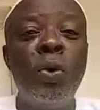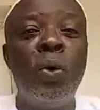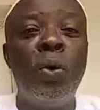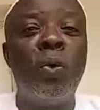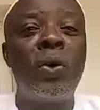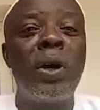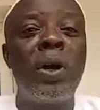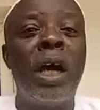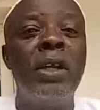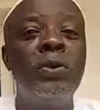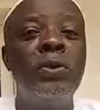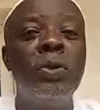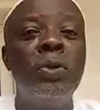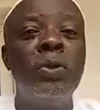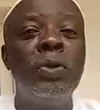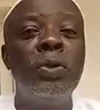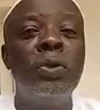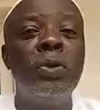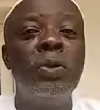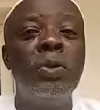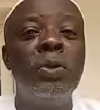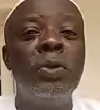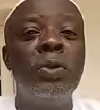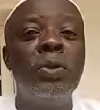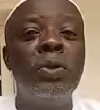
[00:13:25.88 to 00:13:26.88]
you know can
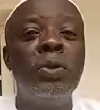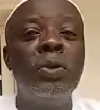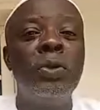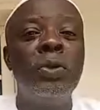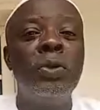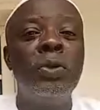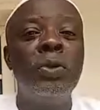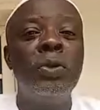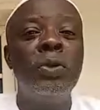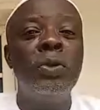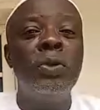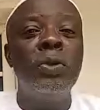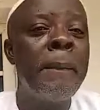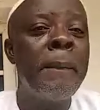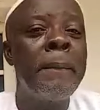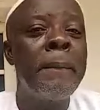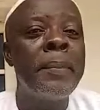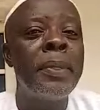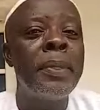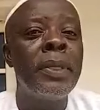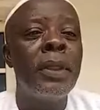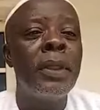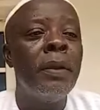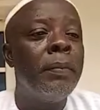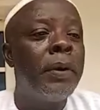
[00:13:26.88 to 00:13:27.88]
do the job forward.
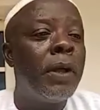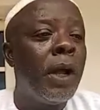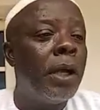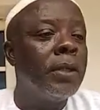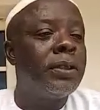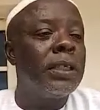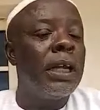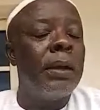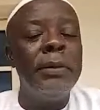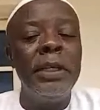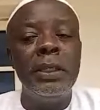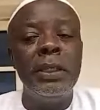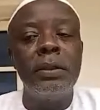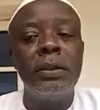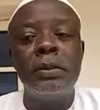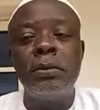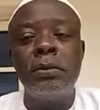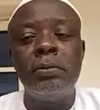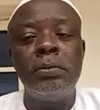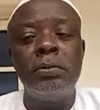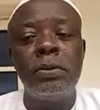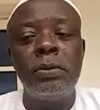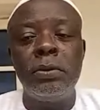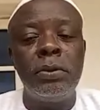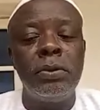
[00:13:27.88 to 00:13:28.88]
Because, I
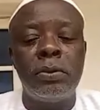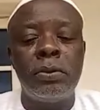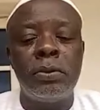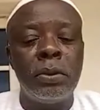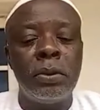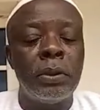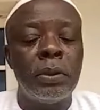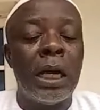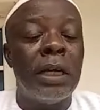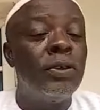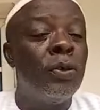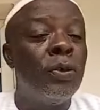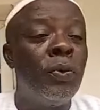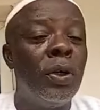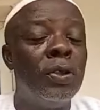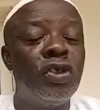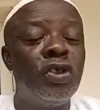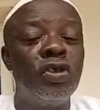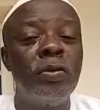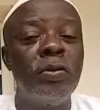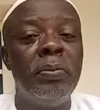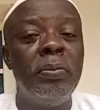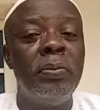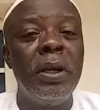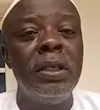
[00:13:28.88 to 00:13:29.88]
mean, I
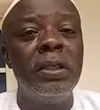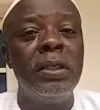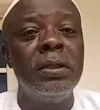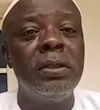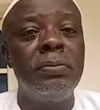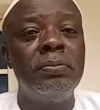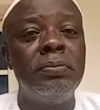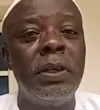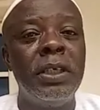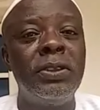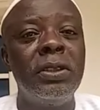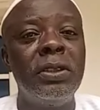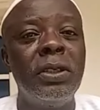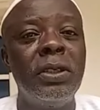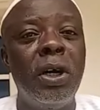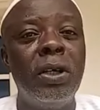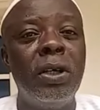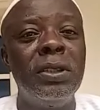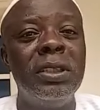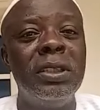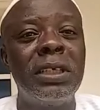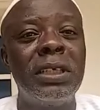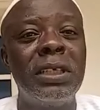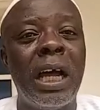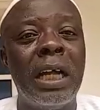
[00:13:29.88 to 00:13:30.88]
don't want to be
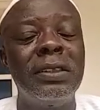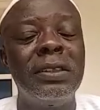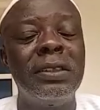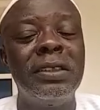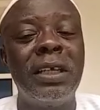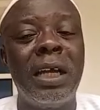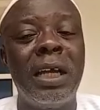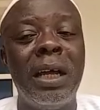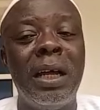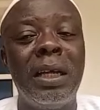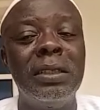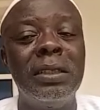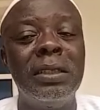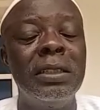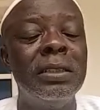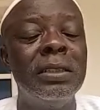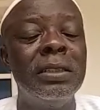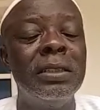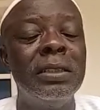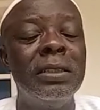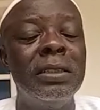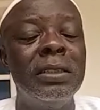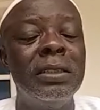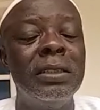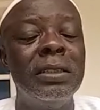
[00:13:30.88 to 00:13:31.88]
mentioning all these
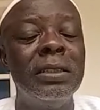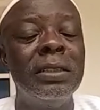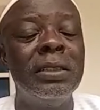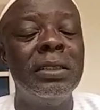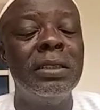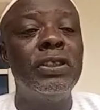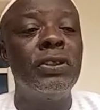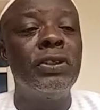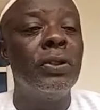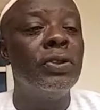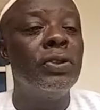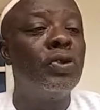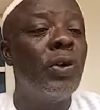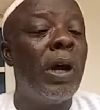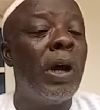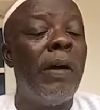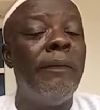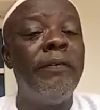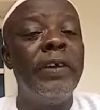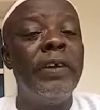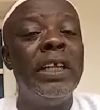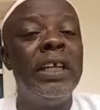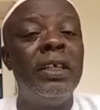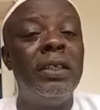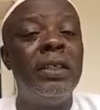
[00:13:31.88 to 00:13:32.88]
artisan professions.
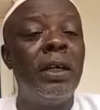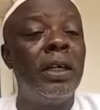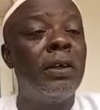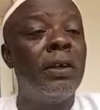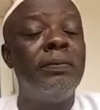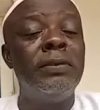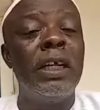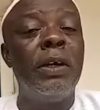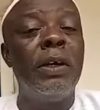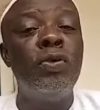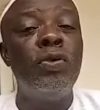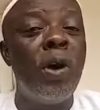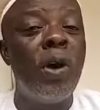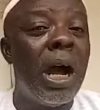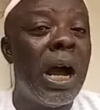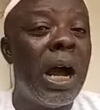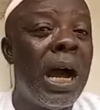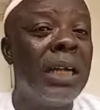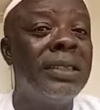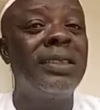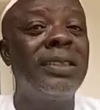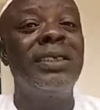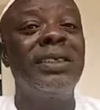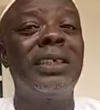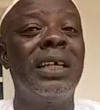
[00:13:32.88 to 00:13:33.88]
You have a lot of them who
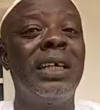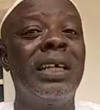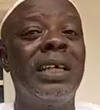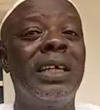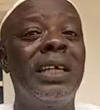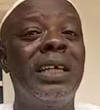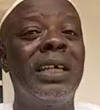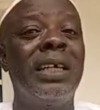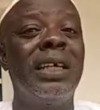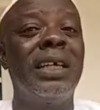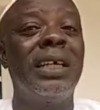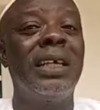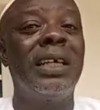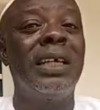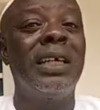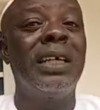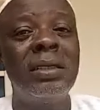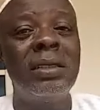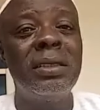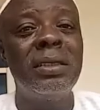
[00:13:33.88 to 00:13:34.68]
are artisans.